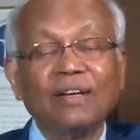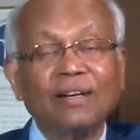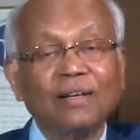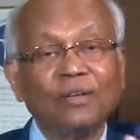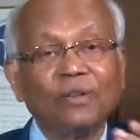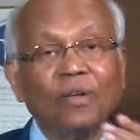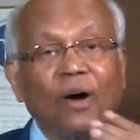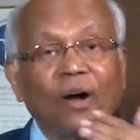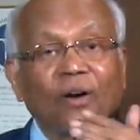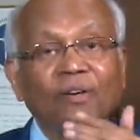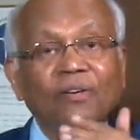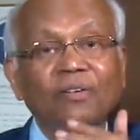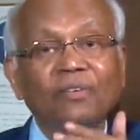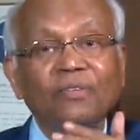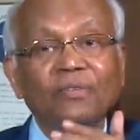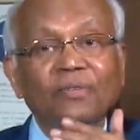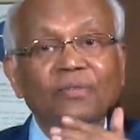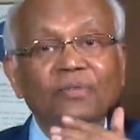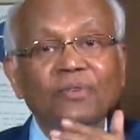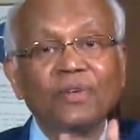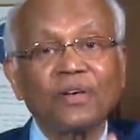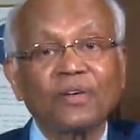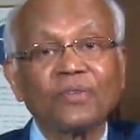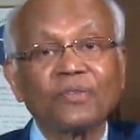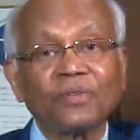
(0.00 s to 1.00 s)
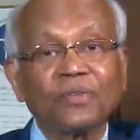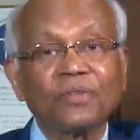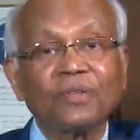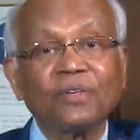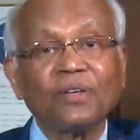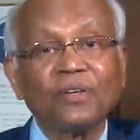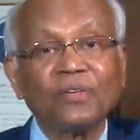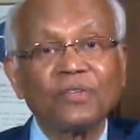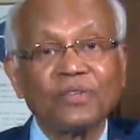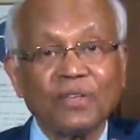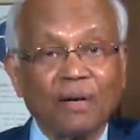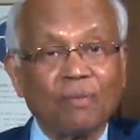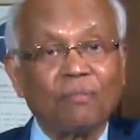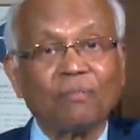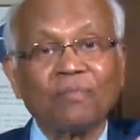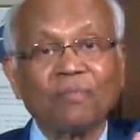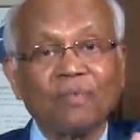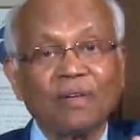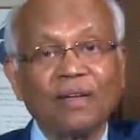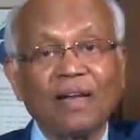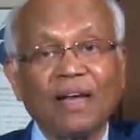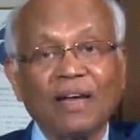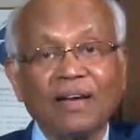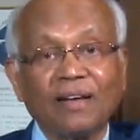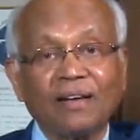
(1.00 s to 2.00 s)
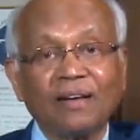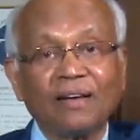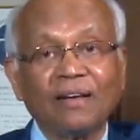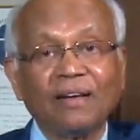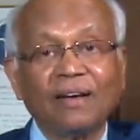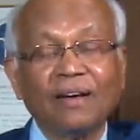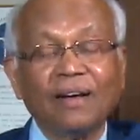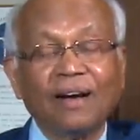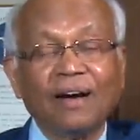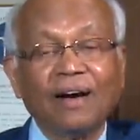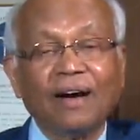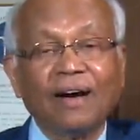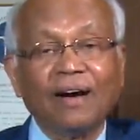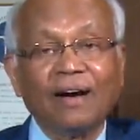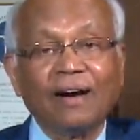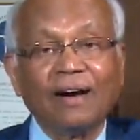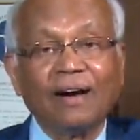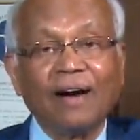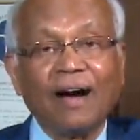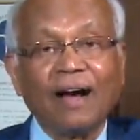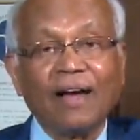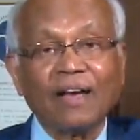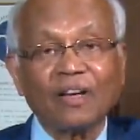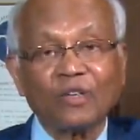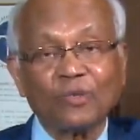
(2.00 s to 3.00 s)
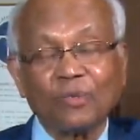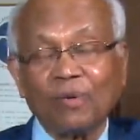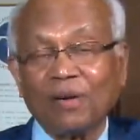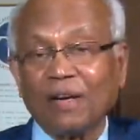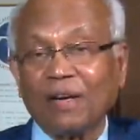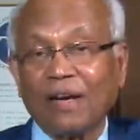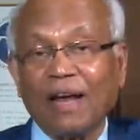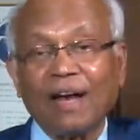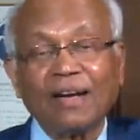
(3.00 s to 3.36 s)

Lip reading: not just some, like I explained.